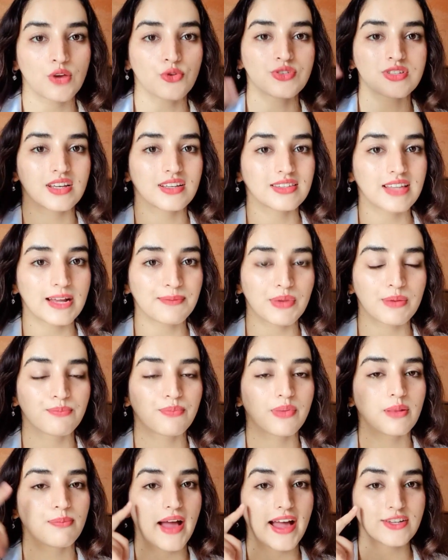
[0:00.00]
Now stick that
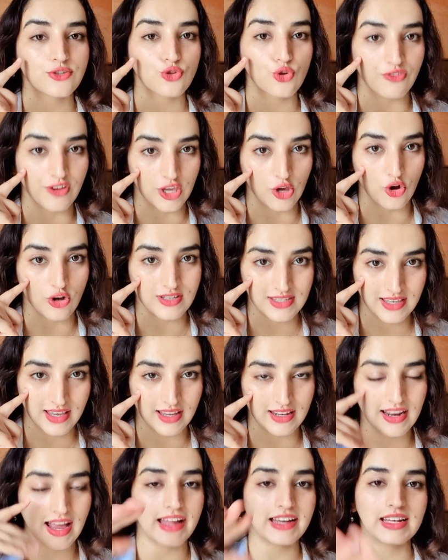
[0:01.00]
pimple patch over your
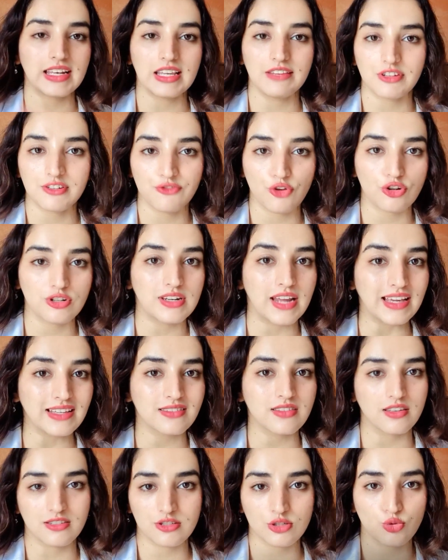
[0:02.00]
skin and leave it for
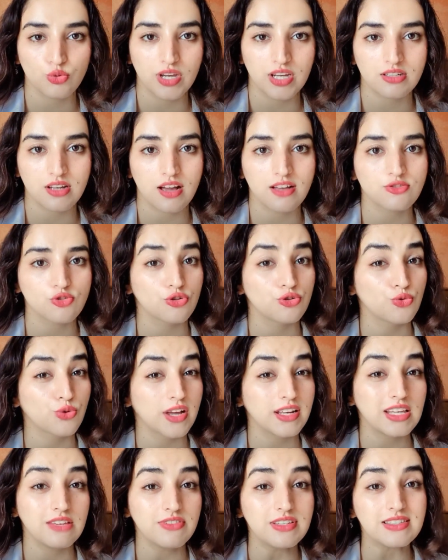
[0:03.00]
next 6 to 8 hours, or you
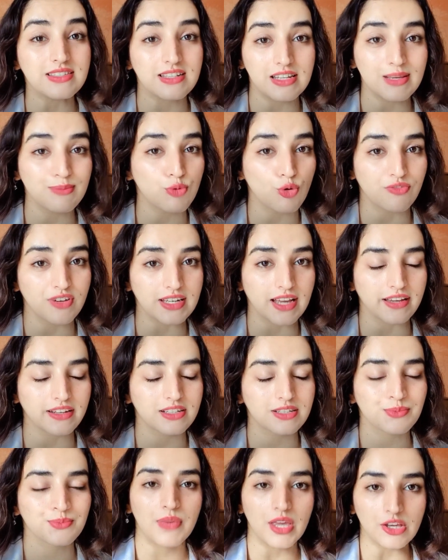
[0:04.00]
can even sleep
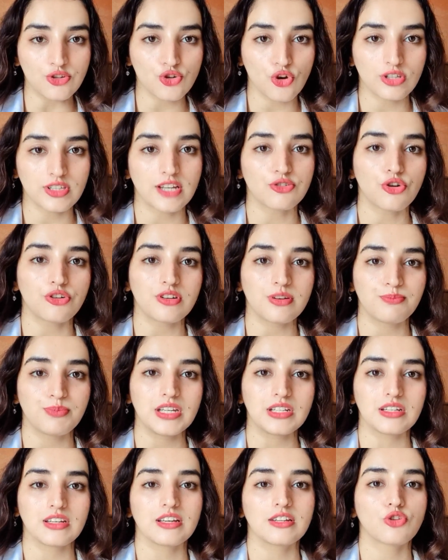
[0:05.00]
overnight. Make sure that you're
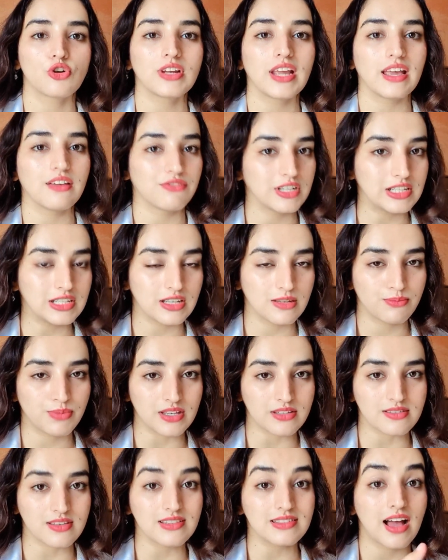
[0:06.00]
repeating it on everyday
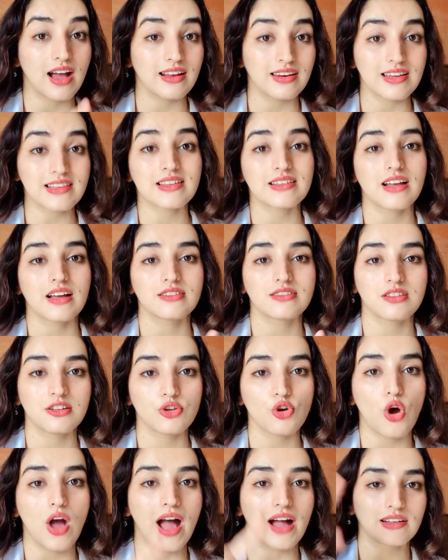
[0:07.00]
basis unless and
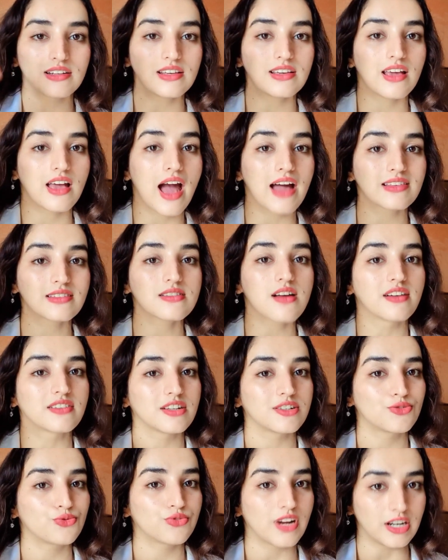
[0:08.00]
until your acne has
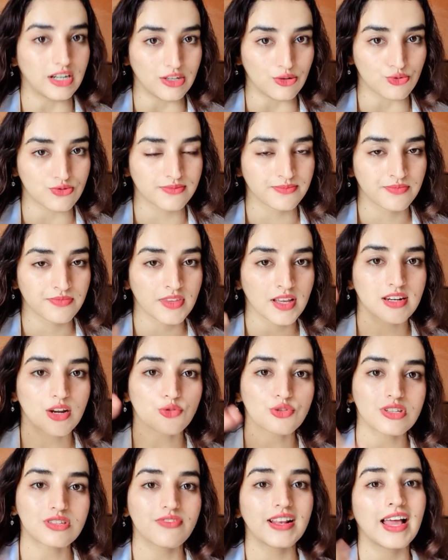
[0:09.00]
started to reduce.
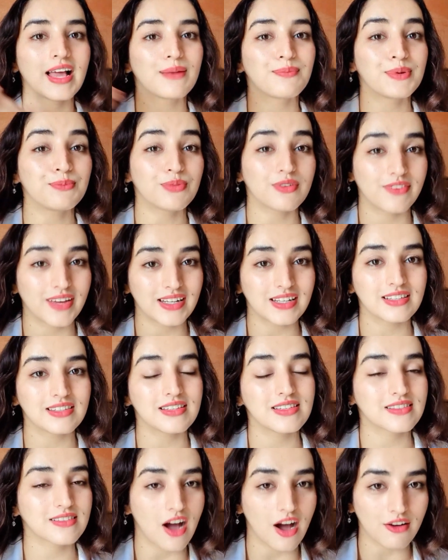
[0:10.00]
Now this will help in
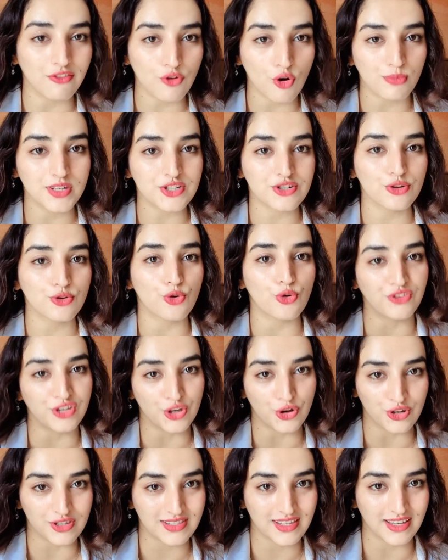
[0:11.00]
preventing the scar formation over your